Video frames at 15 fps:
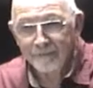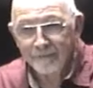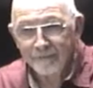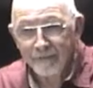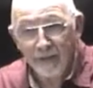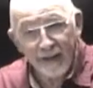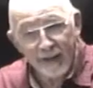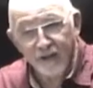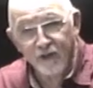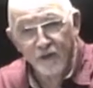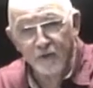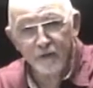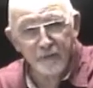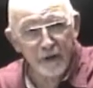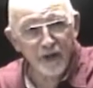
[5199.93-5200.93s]
Unless she
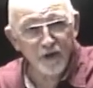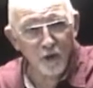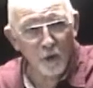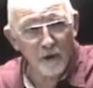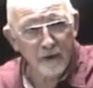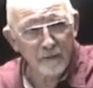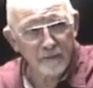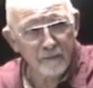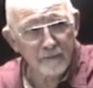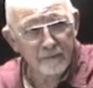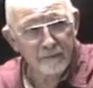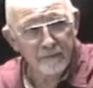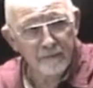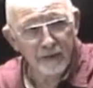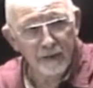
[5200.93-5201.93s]
was pretty short.
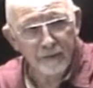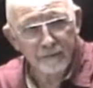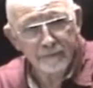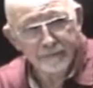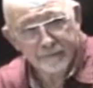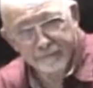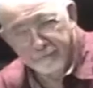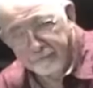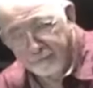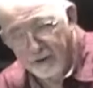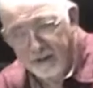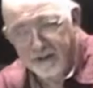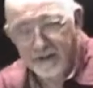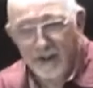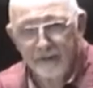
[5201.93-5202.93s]

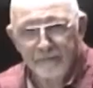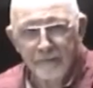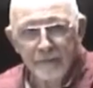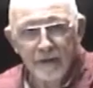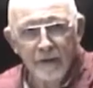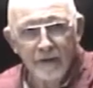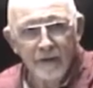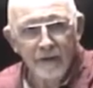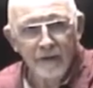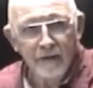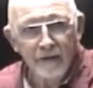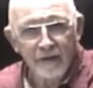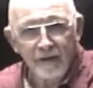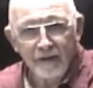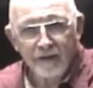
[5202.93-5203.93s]
Reached down.
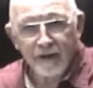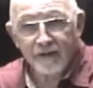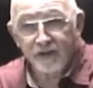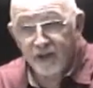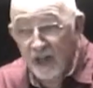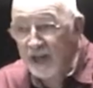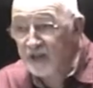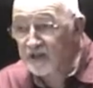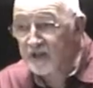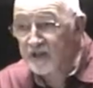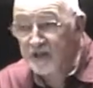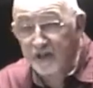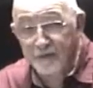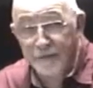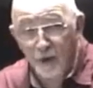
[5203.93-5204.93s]
Now, Jesus
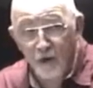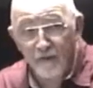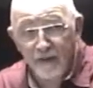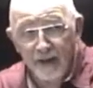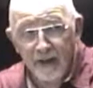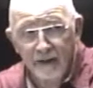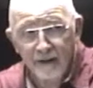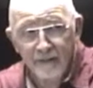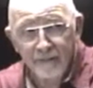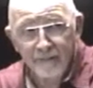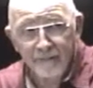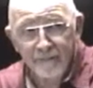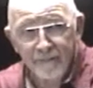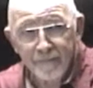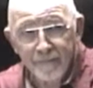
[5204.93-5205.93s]
is moving,
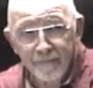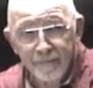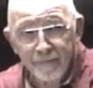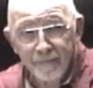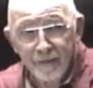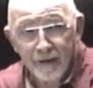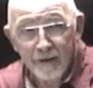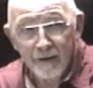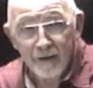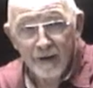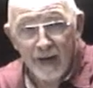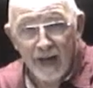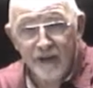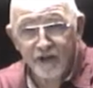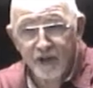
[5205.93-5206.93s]

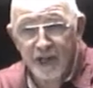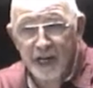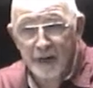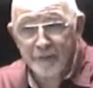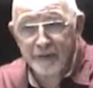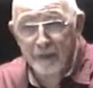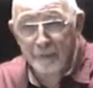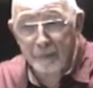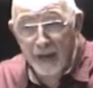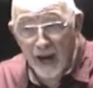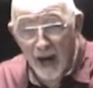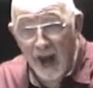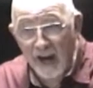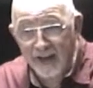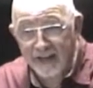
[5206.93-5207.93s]
and she comes up
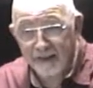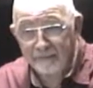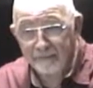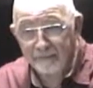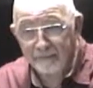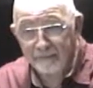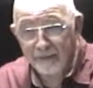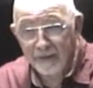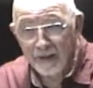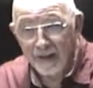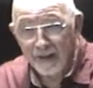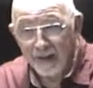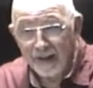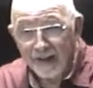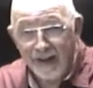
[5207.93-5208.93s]
behind him.
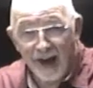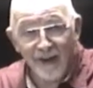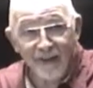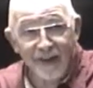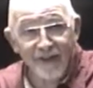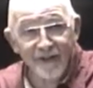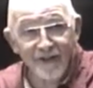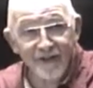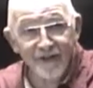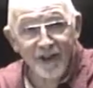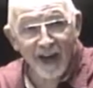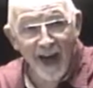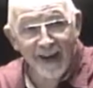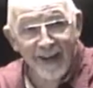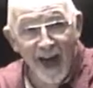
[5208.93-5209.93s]
Now, either she
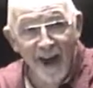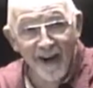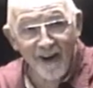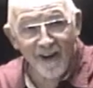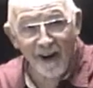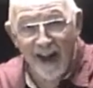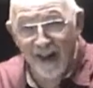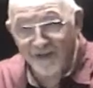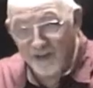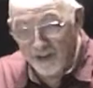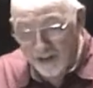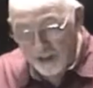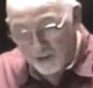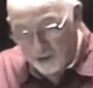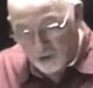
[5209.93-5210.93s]
got down on her hands and
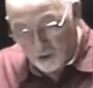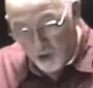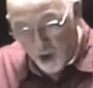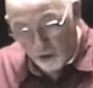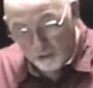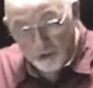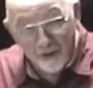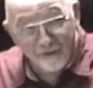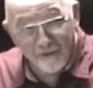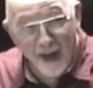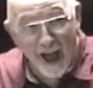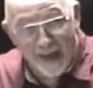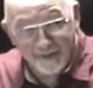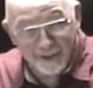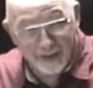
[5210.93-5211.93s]
knees and crawled real
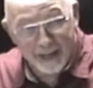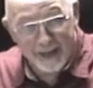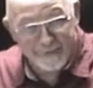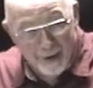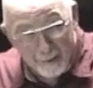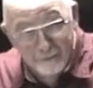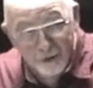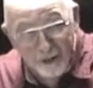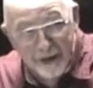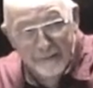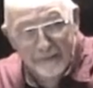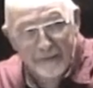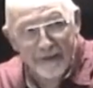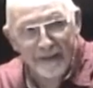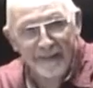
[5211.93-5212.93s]
fast to keep up with him,